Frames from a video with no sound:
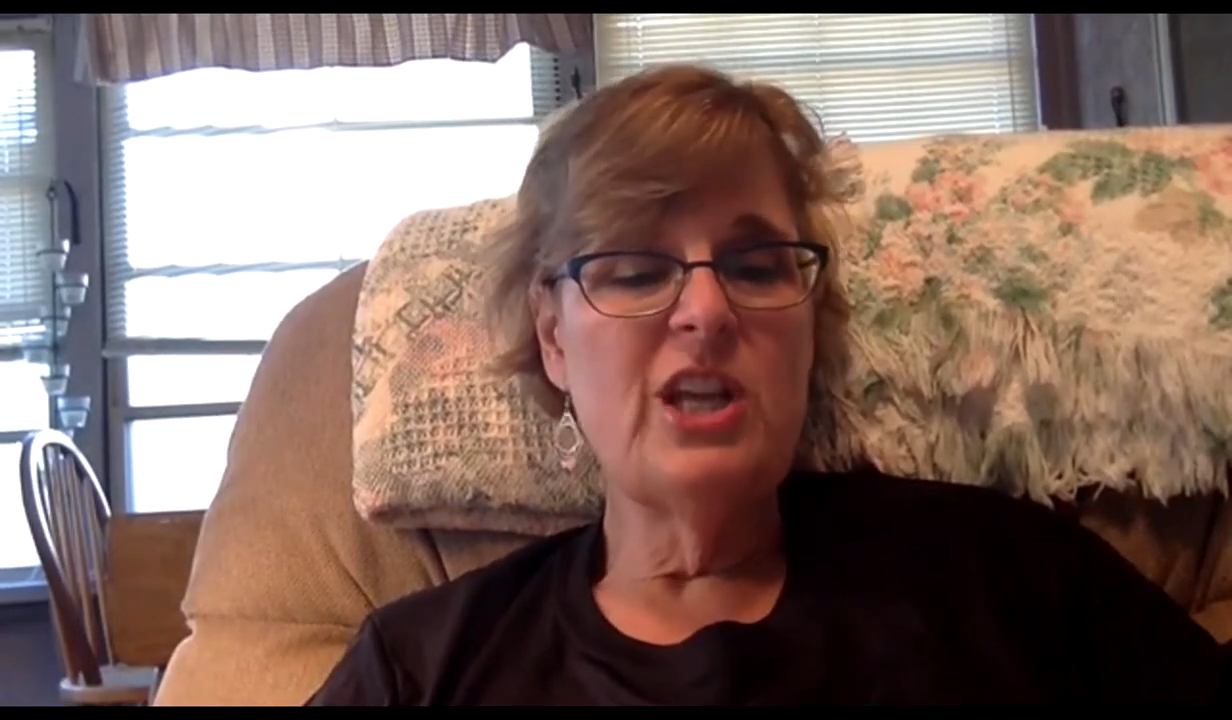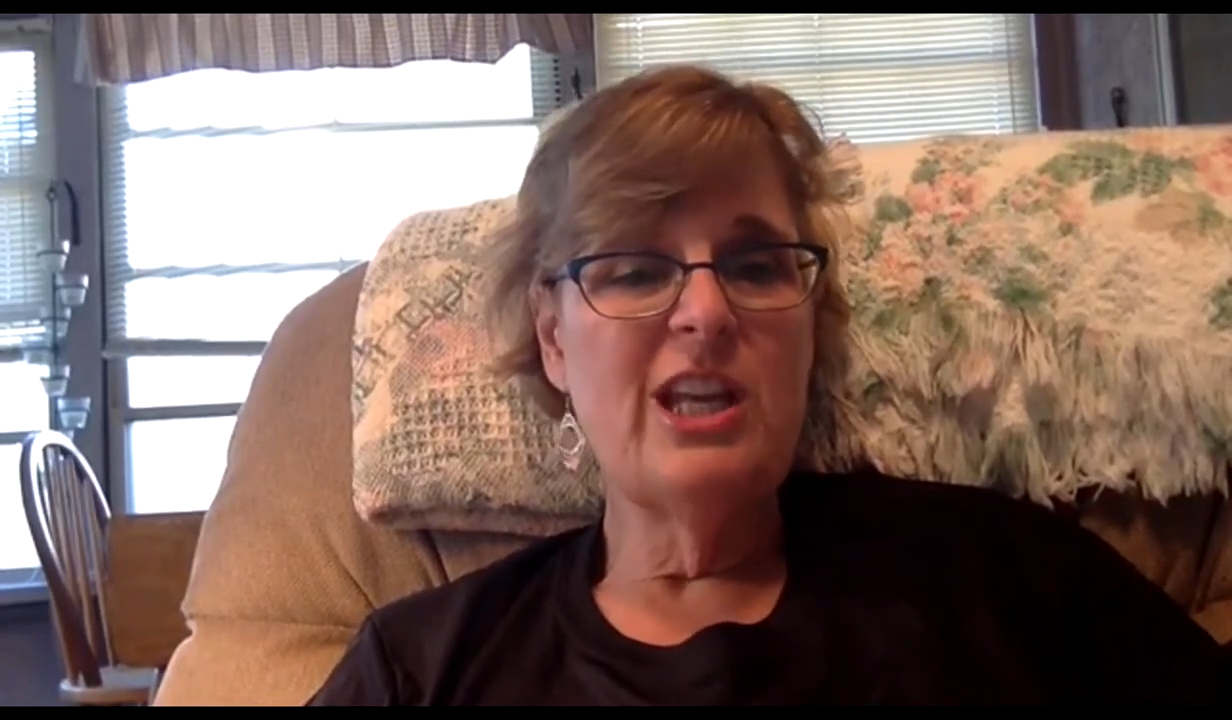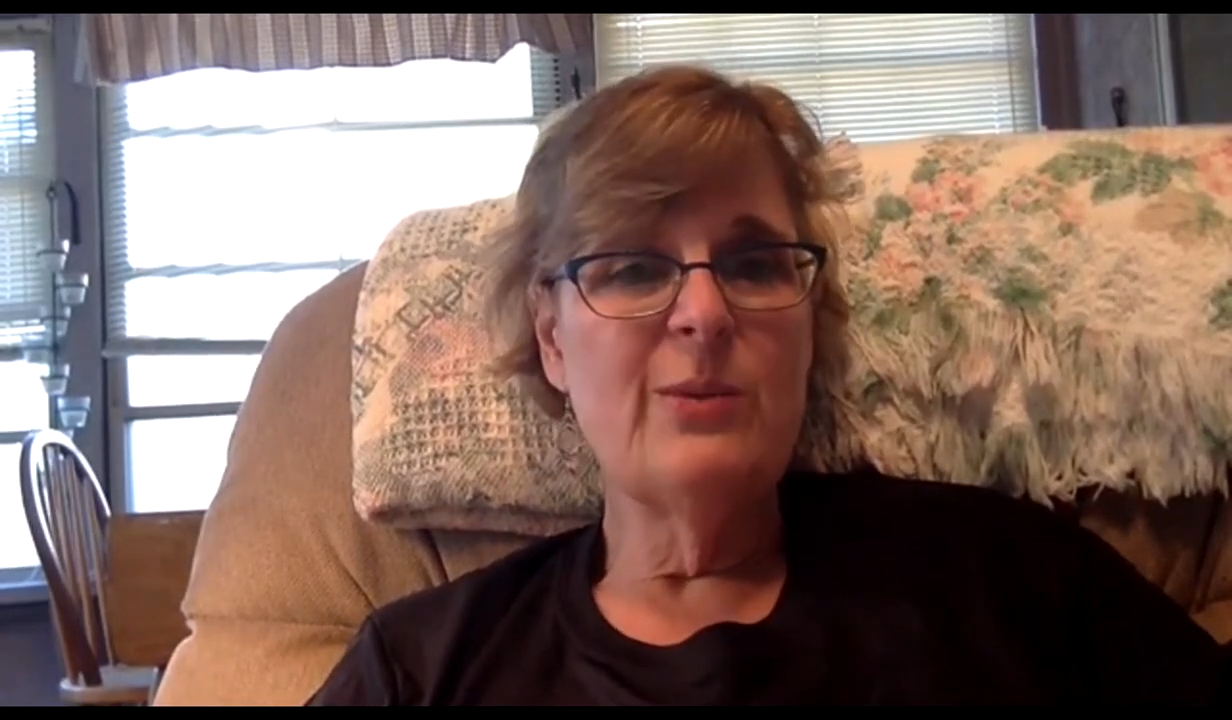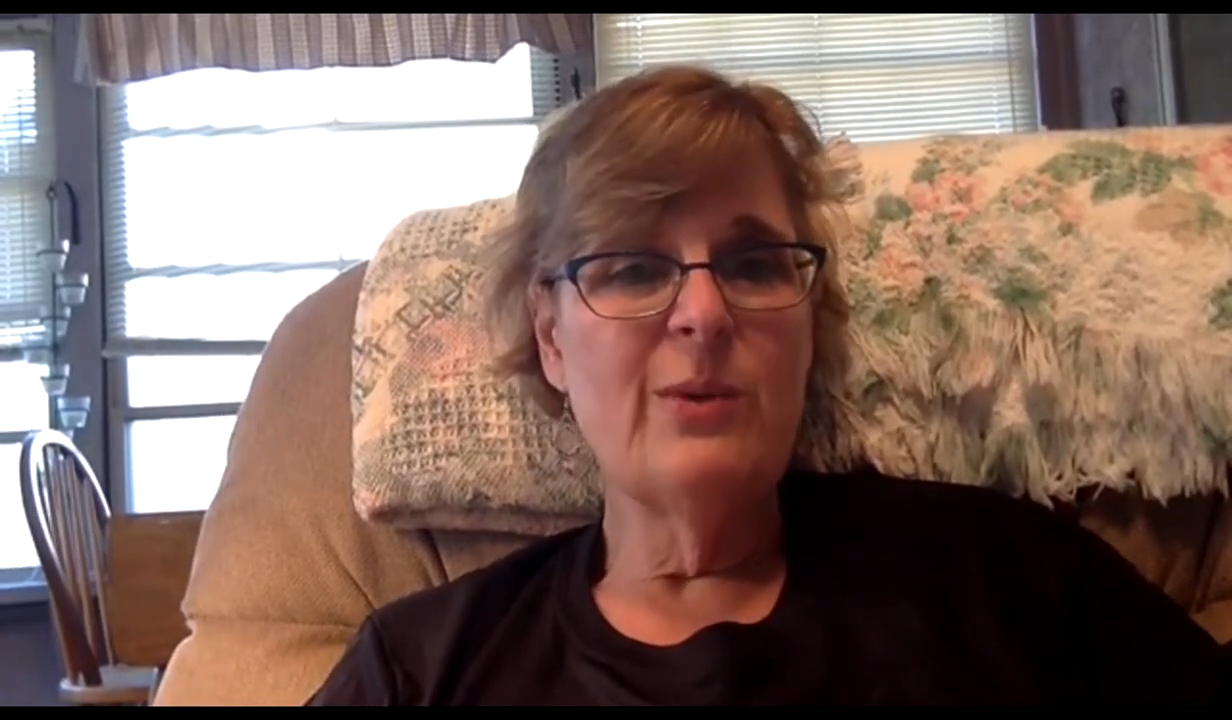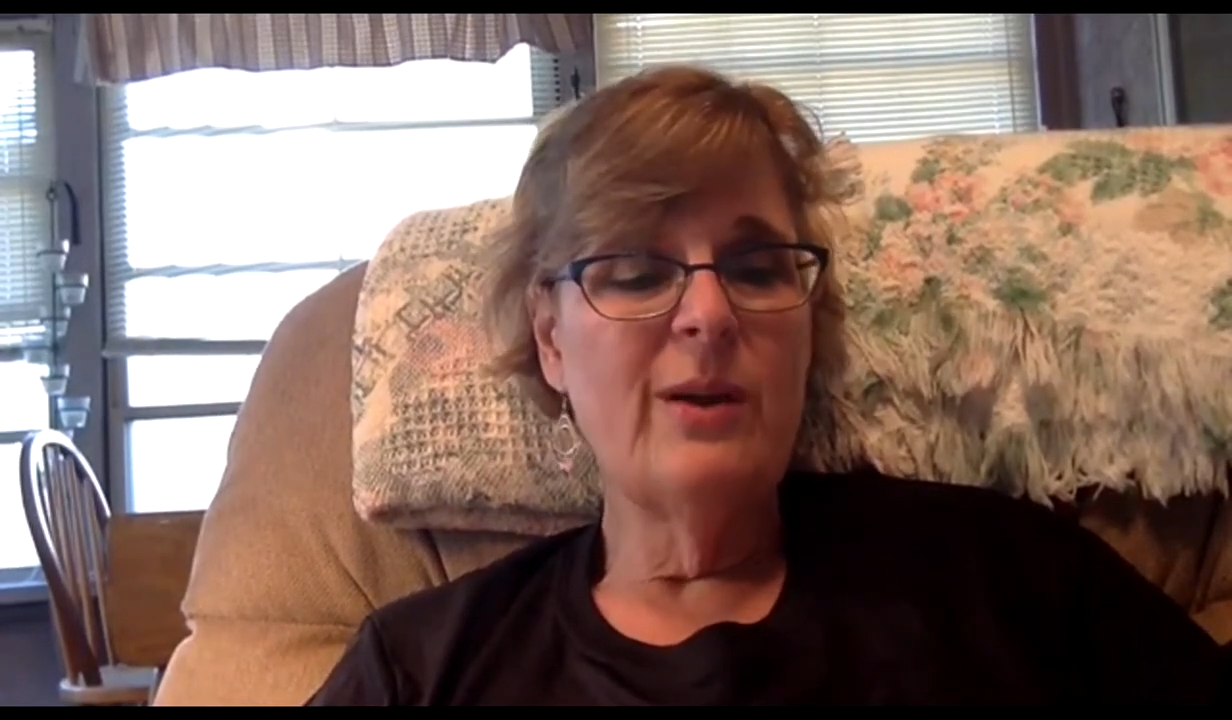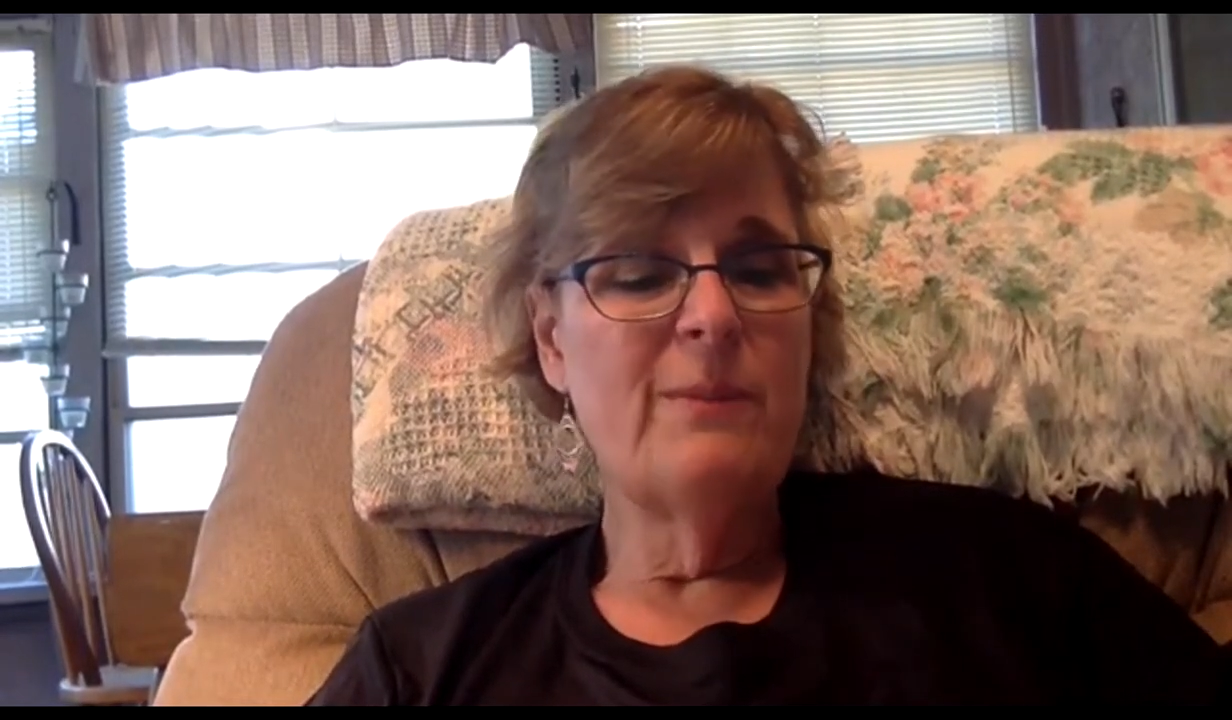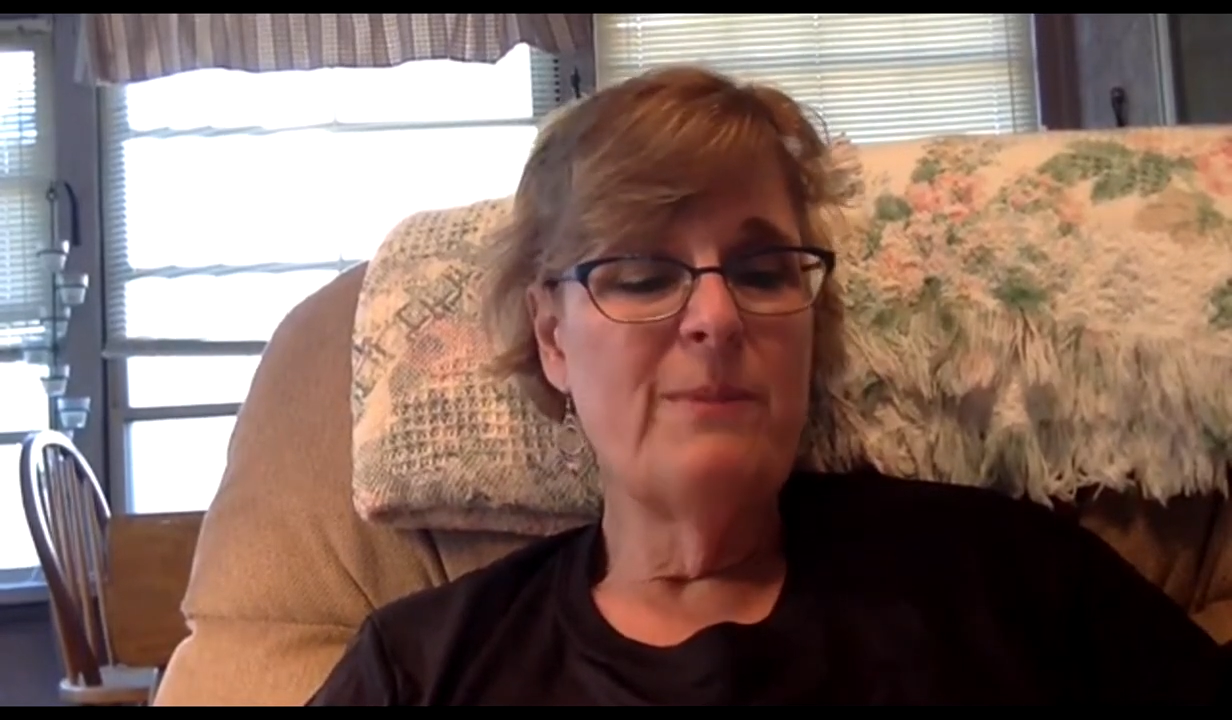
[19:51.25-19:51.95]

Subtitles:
January,